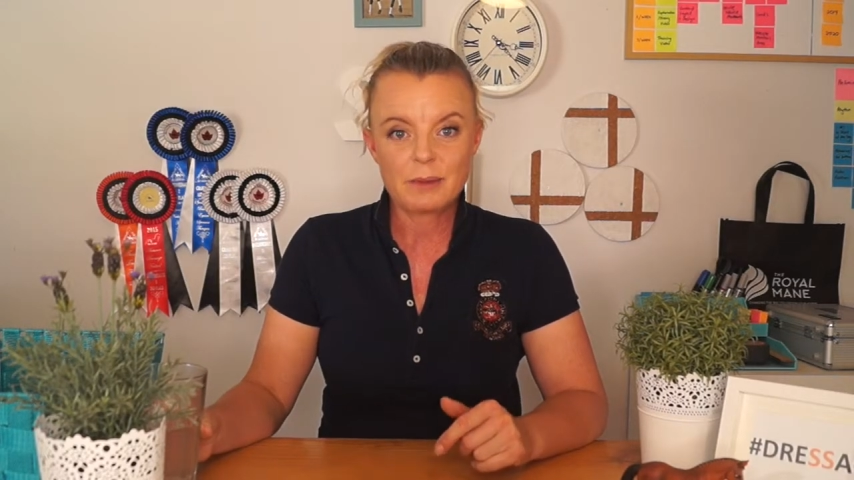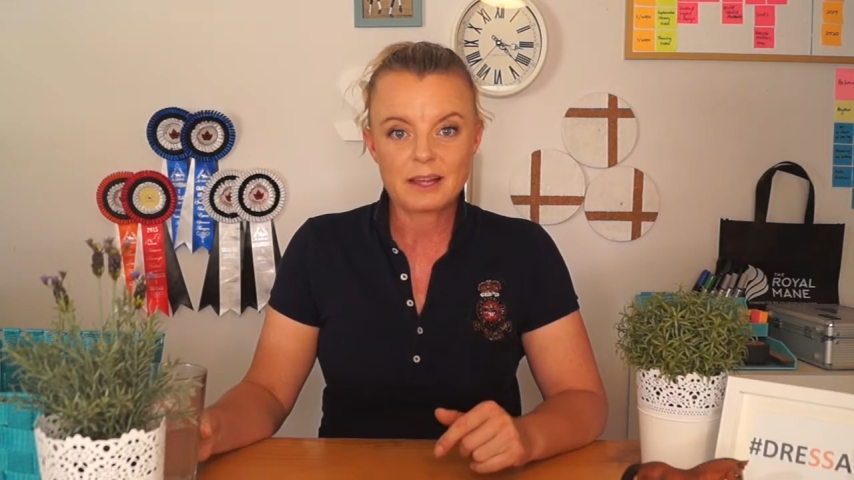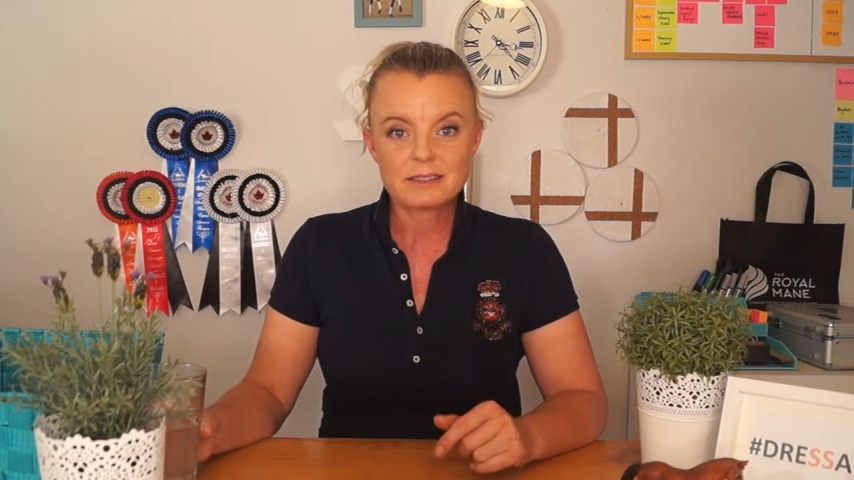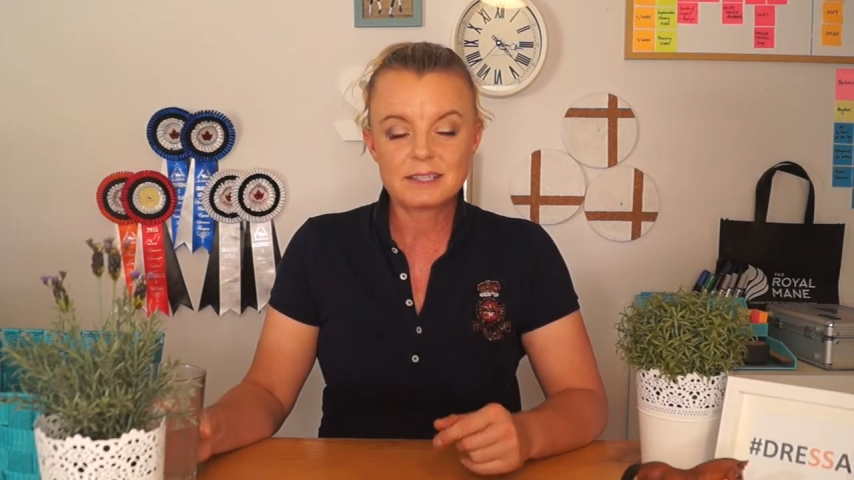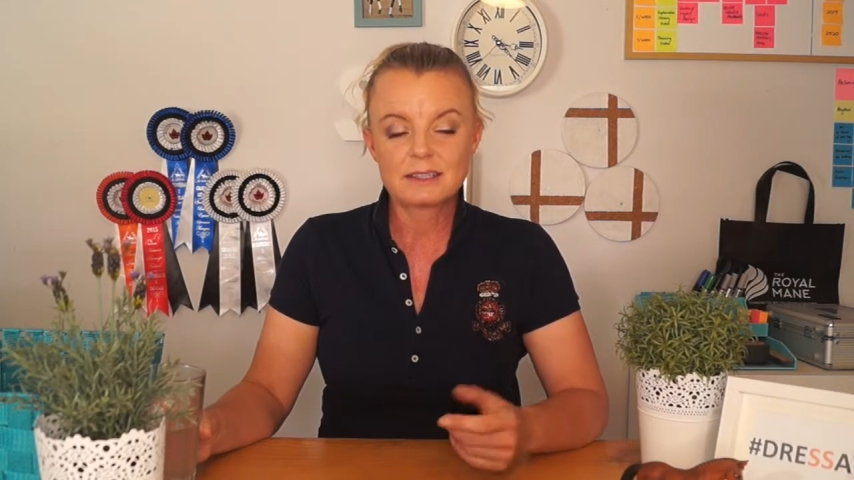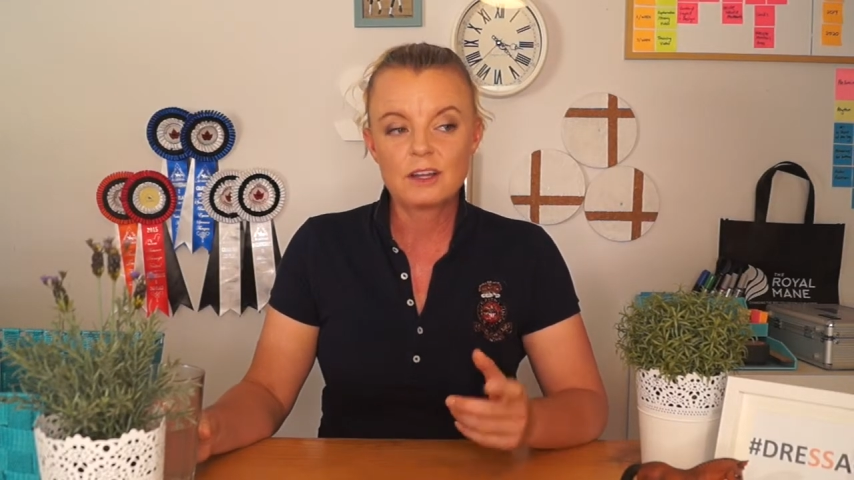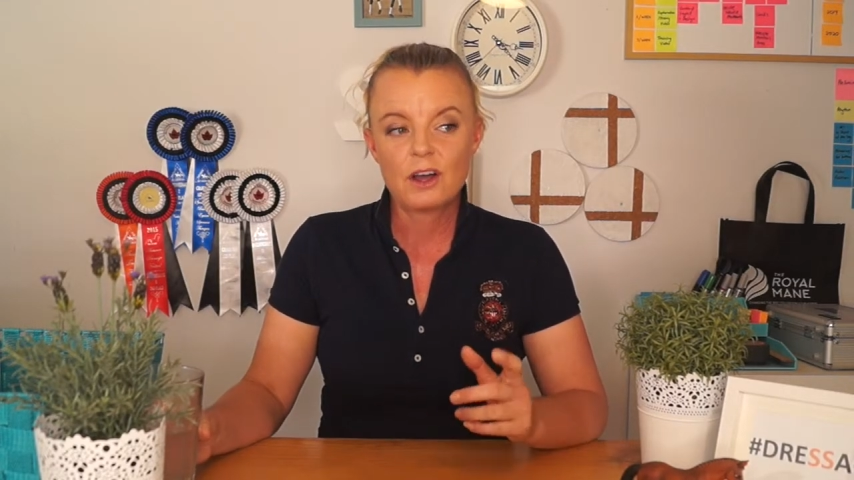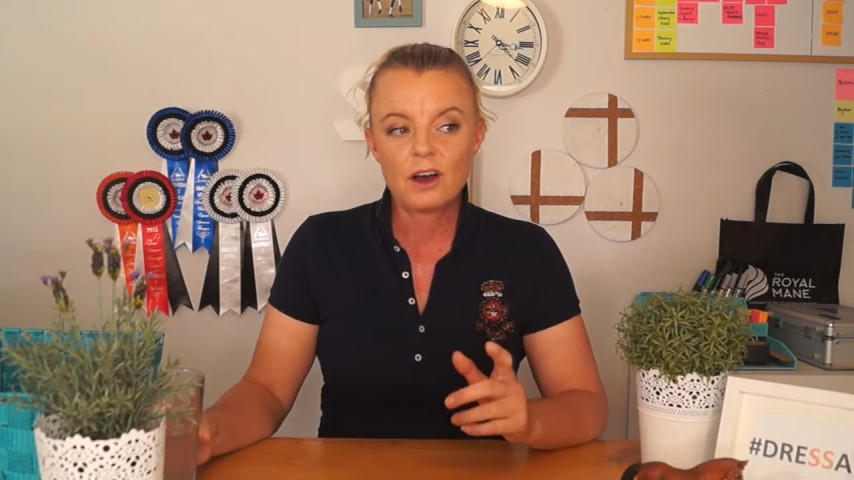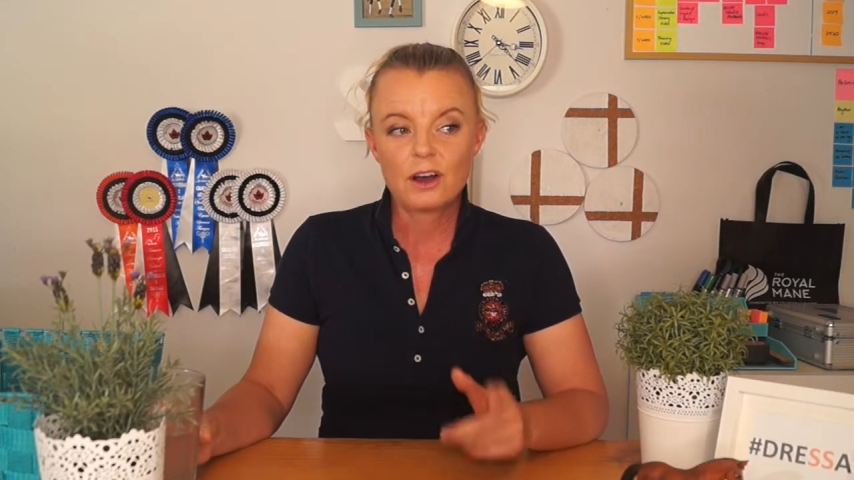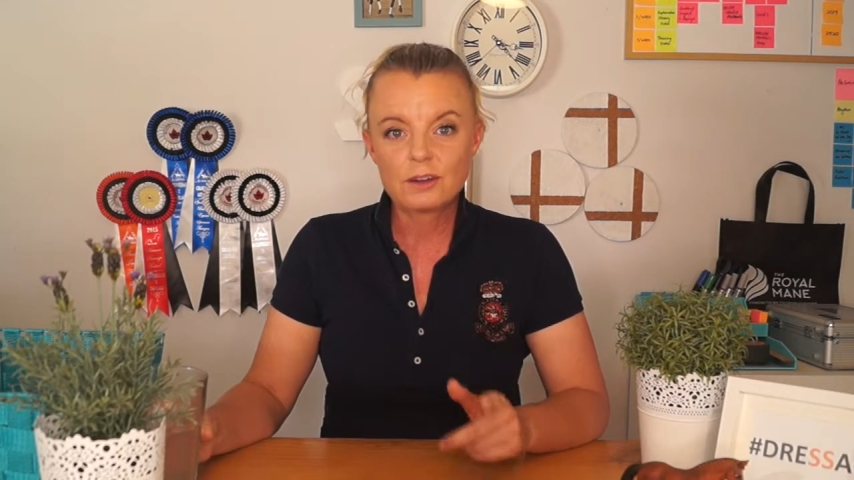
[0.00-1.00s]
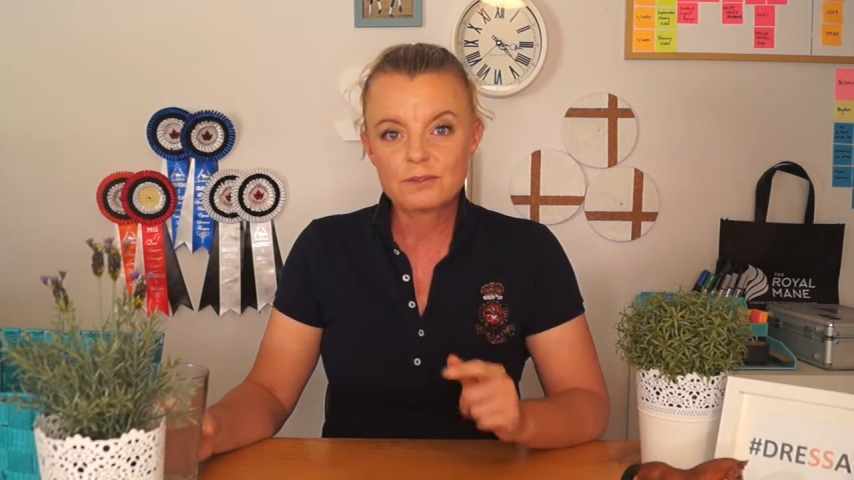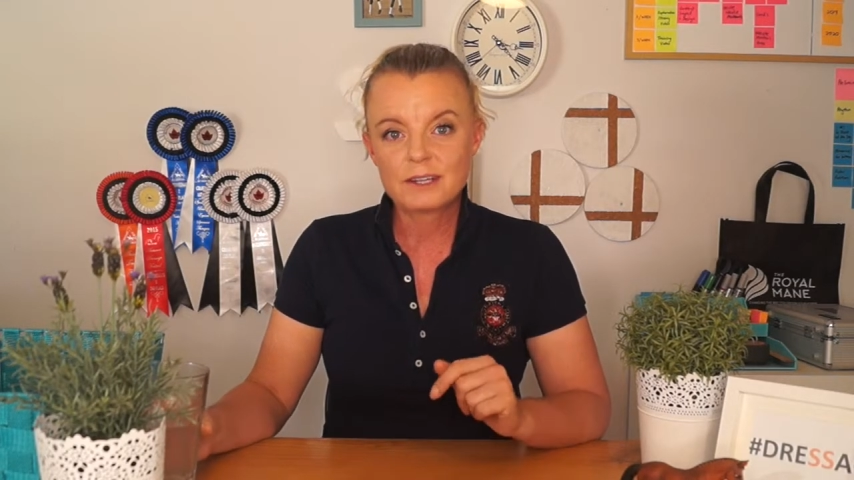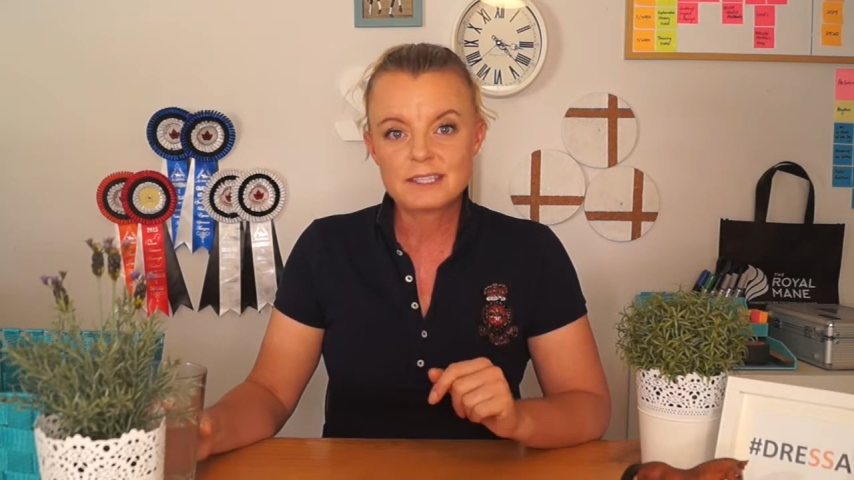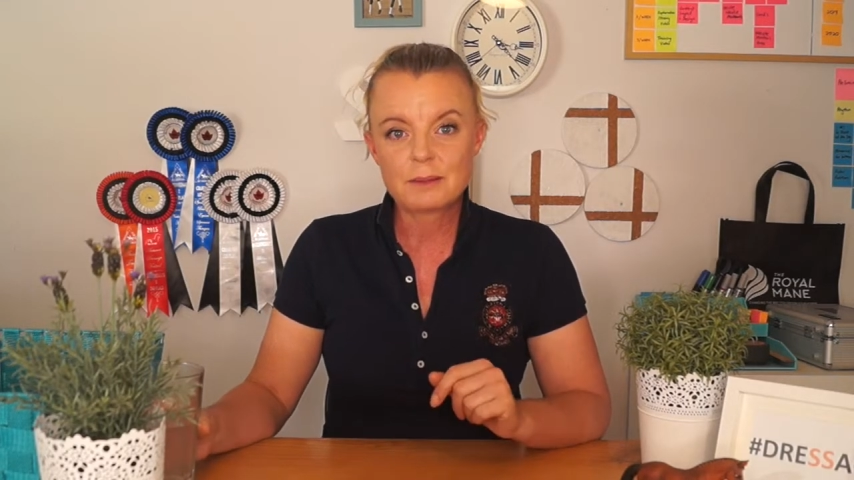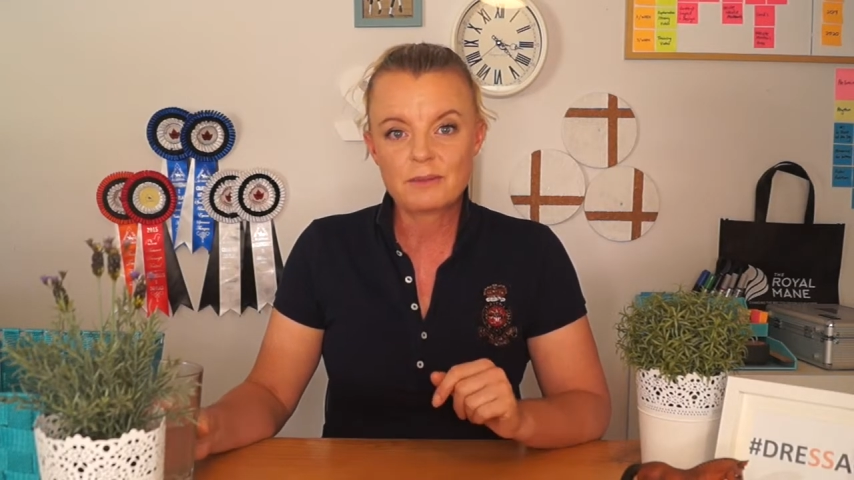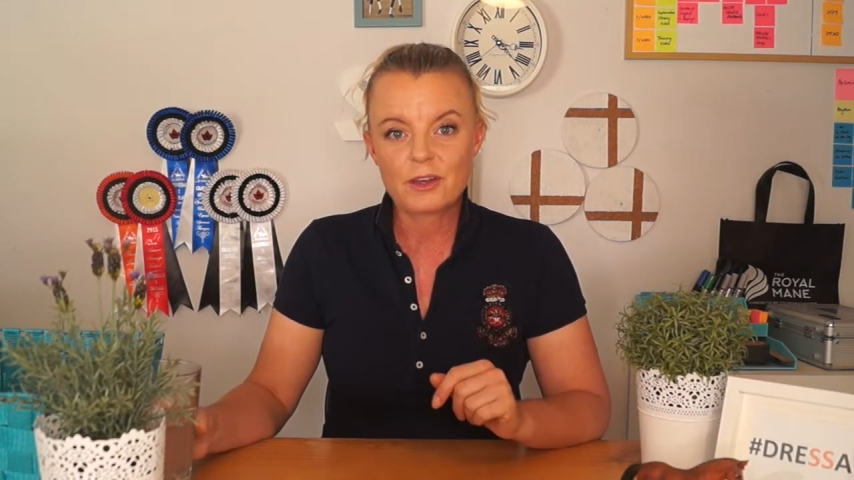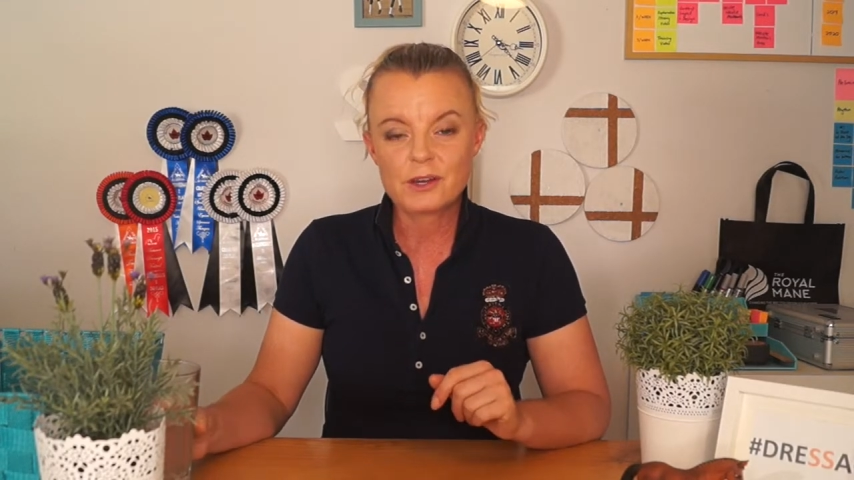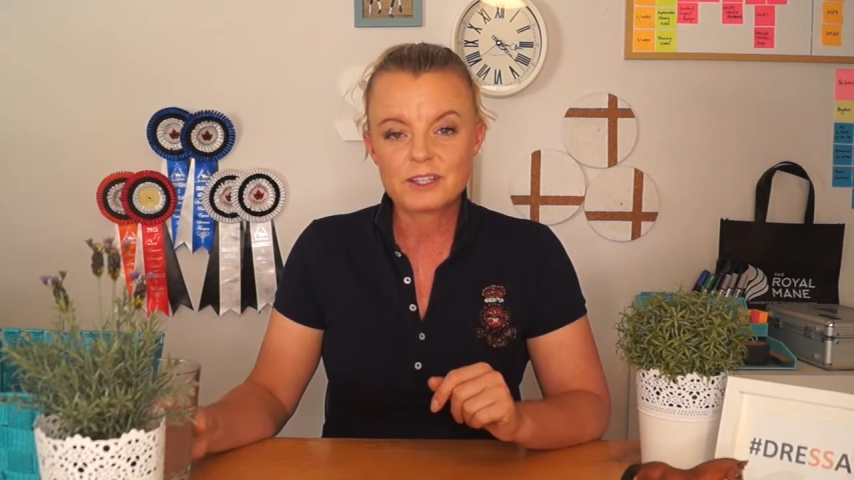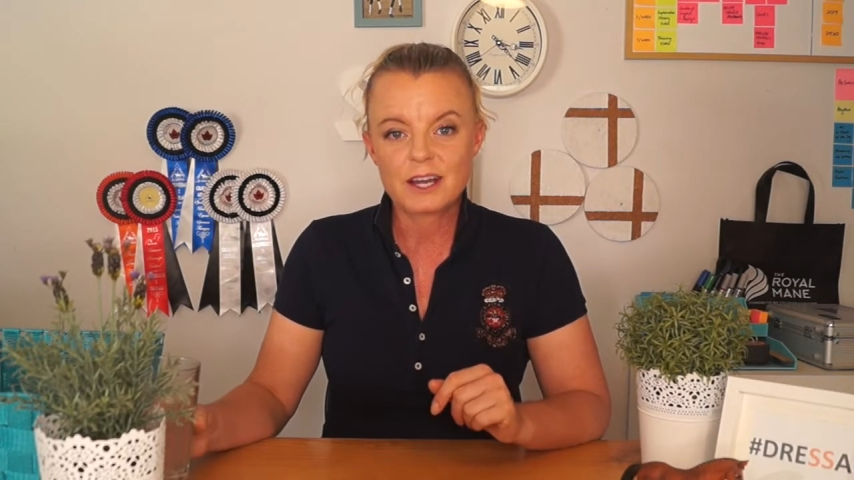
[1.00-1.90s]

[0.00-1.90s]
bouncing? Hopefully some of those